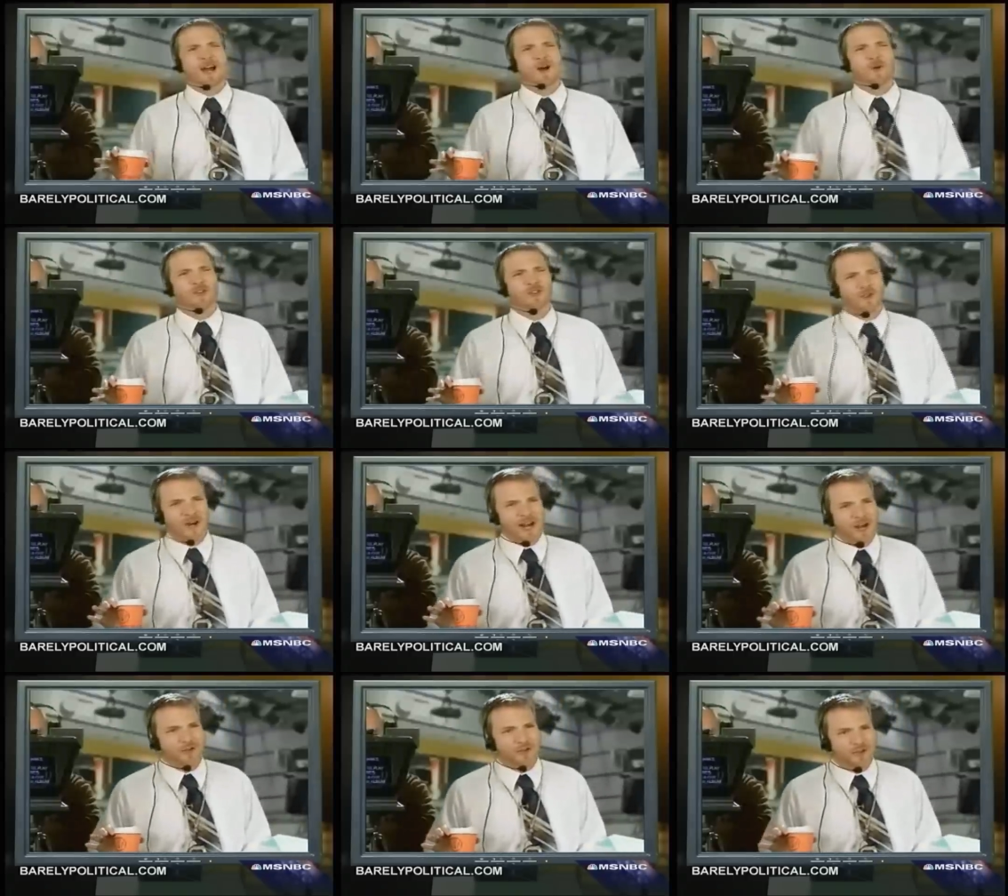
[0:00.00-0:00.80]
Flowers
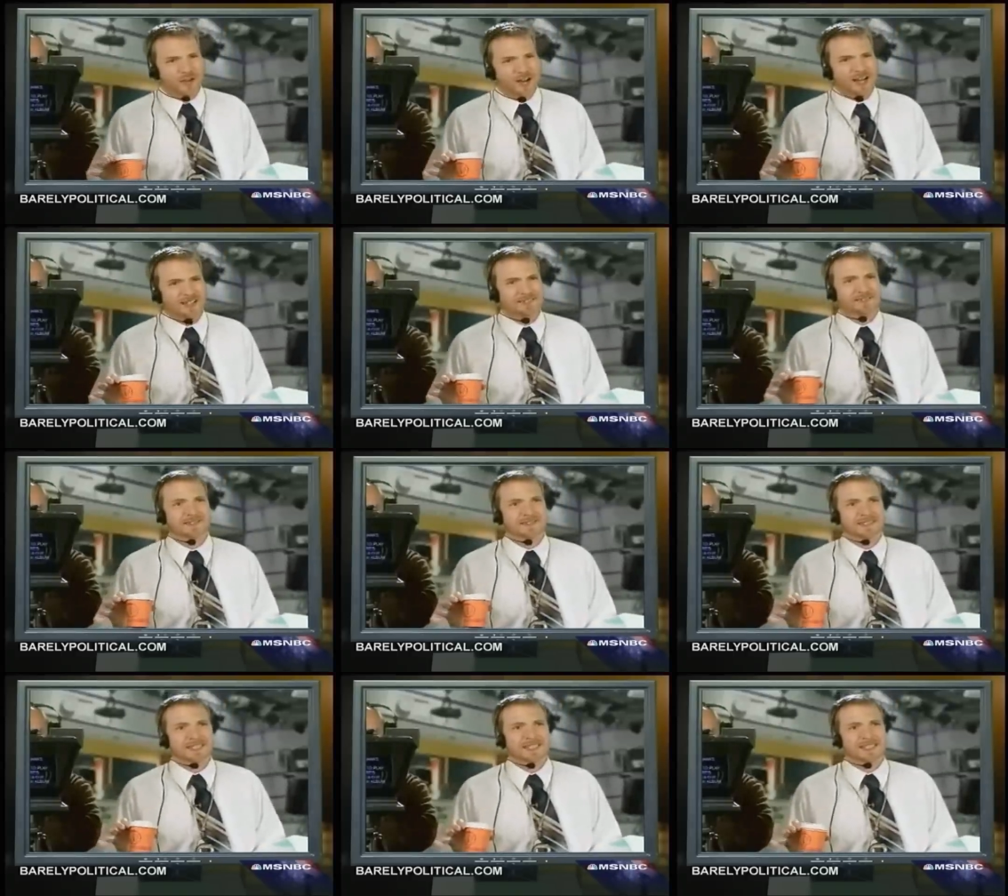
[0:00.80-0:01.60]
for Algernon?
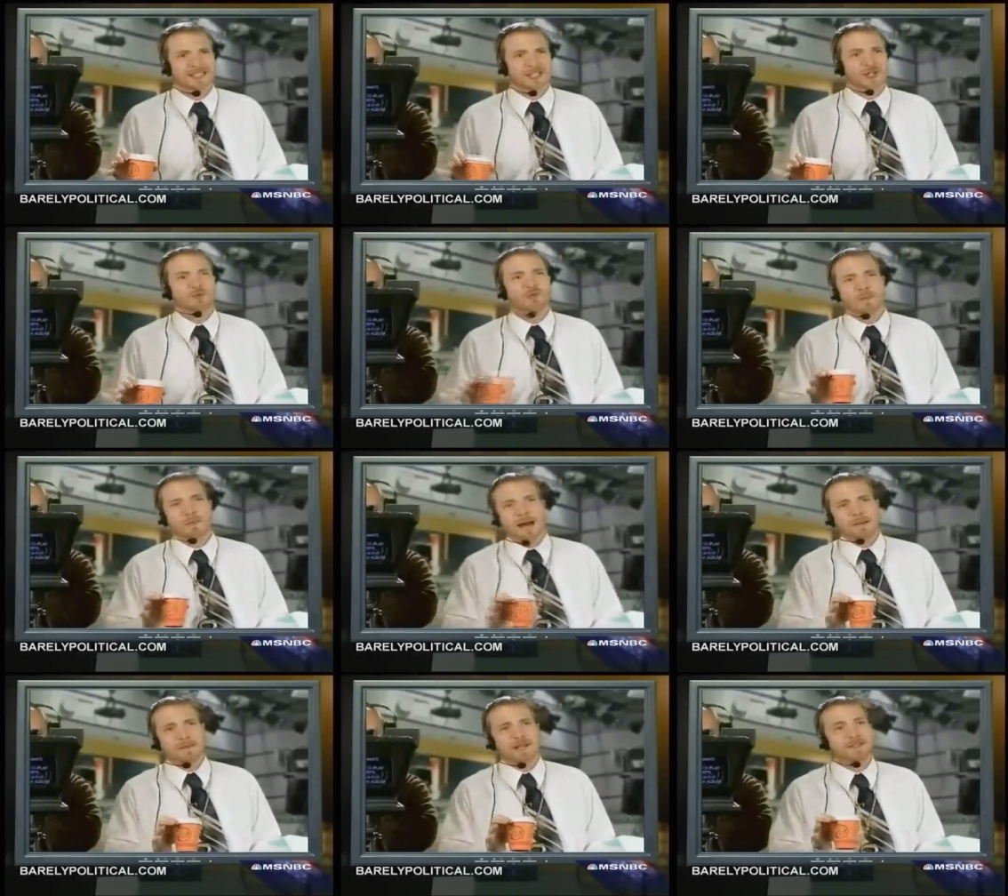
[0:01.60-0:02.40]
You
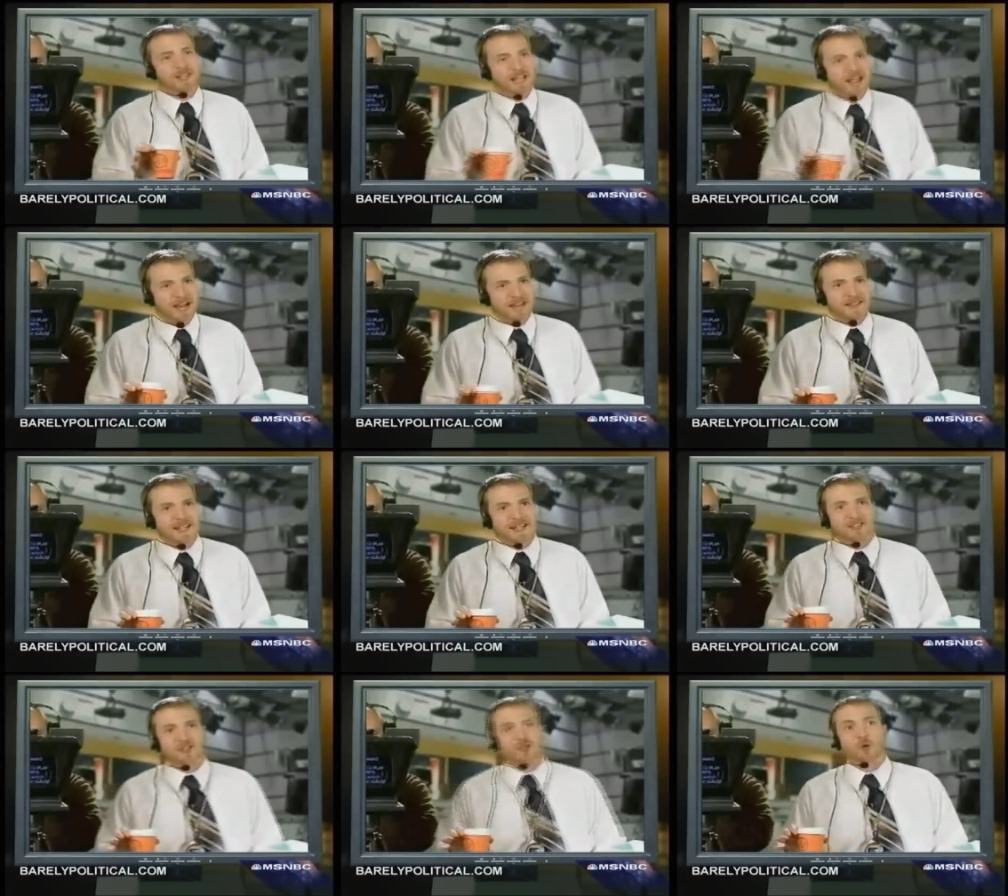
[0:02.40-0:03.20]
remind me of the guy in
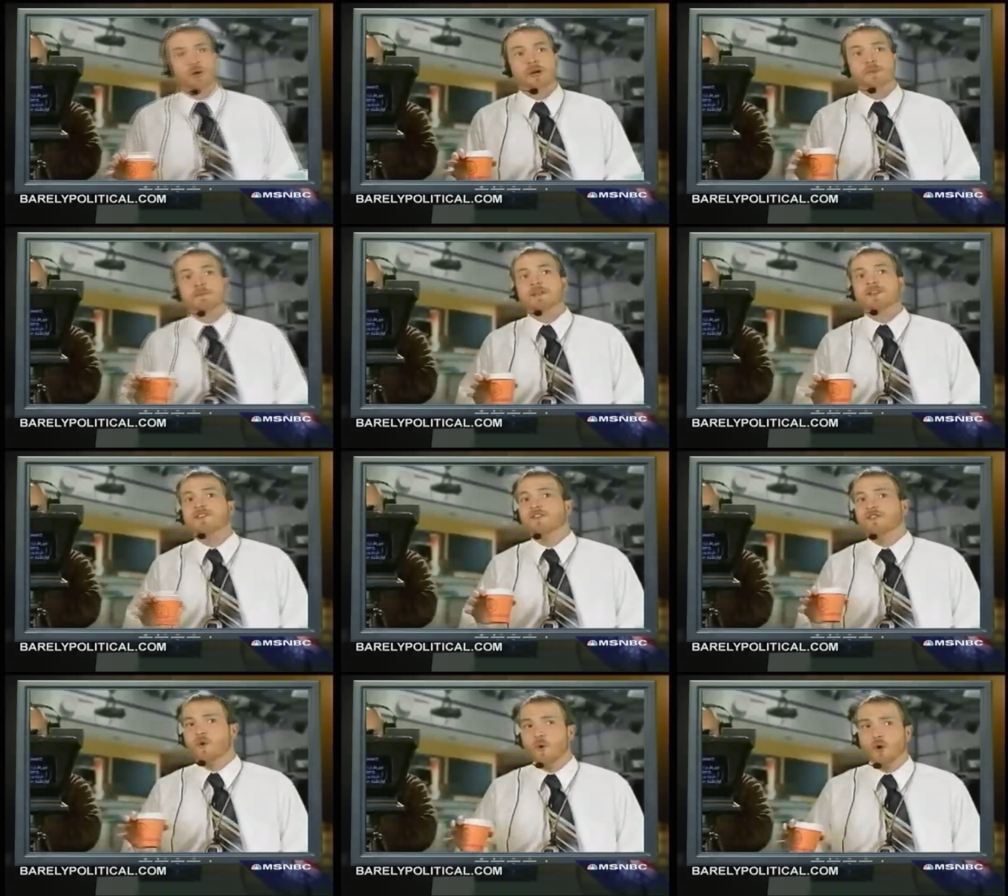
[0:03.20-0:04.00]
that story
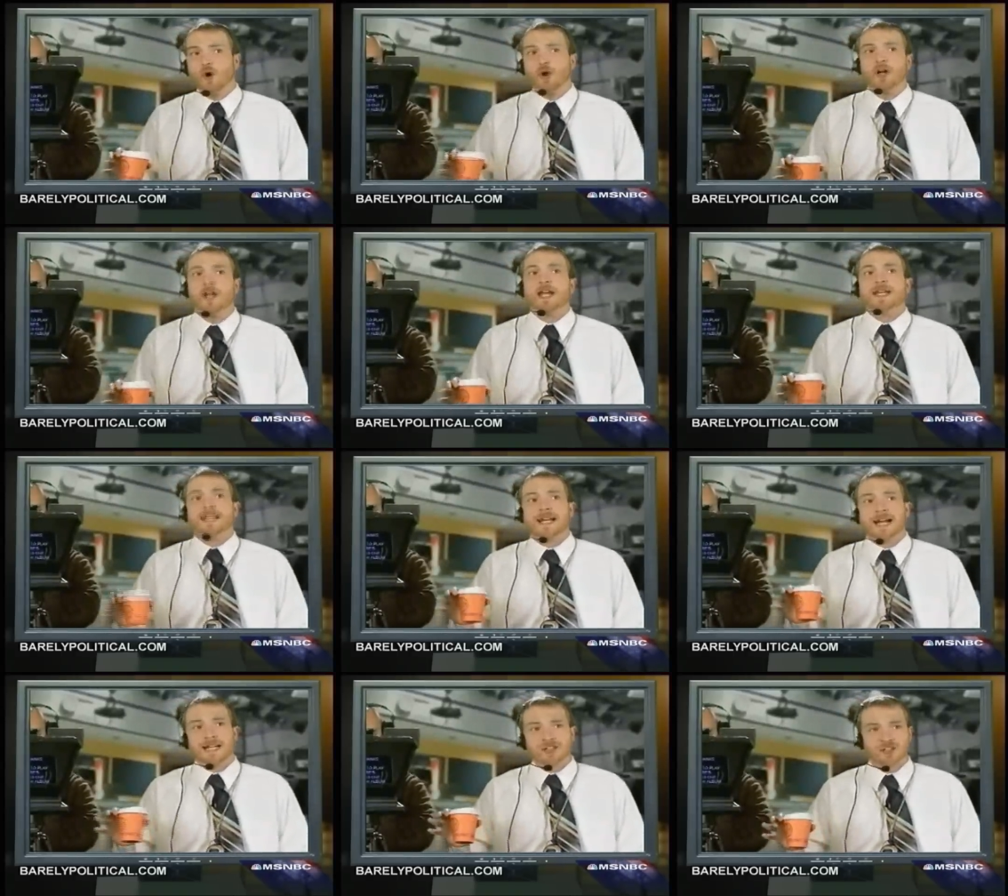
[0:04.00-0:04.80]
before
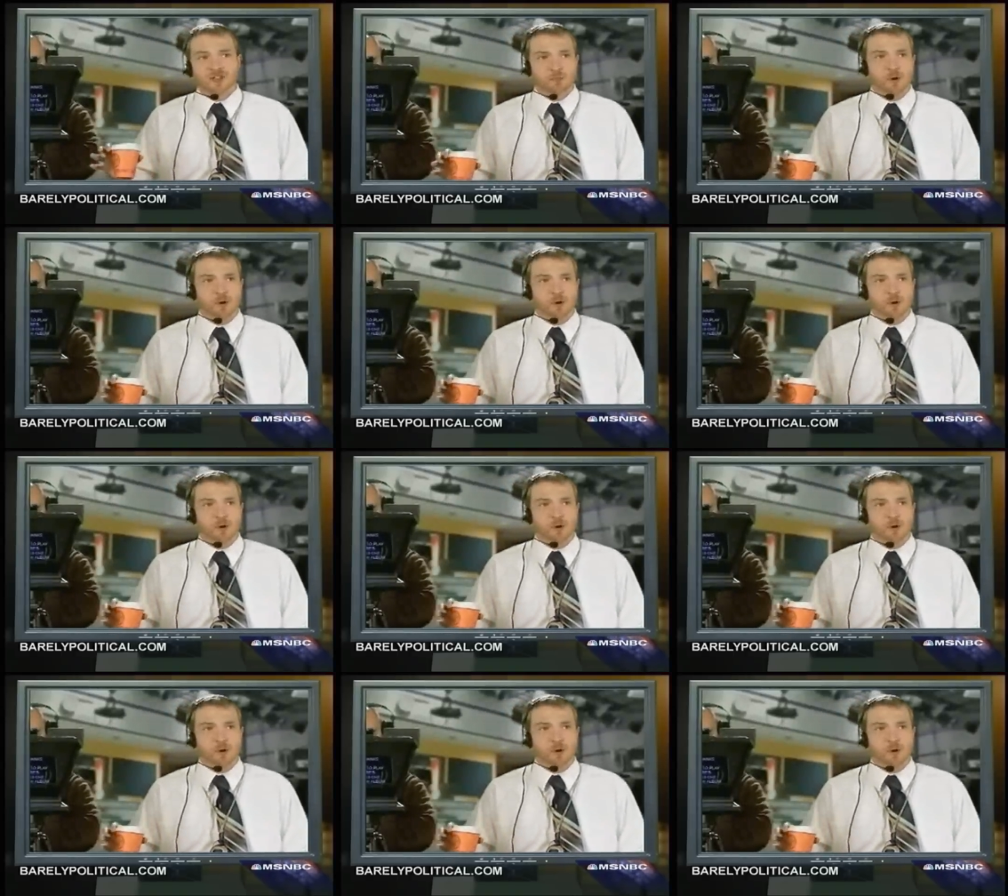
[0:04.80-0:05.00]
he got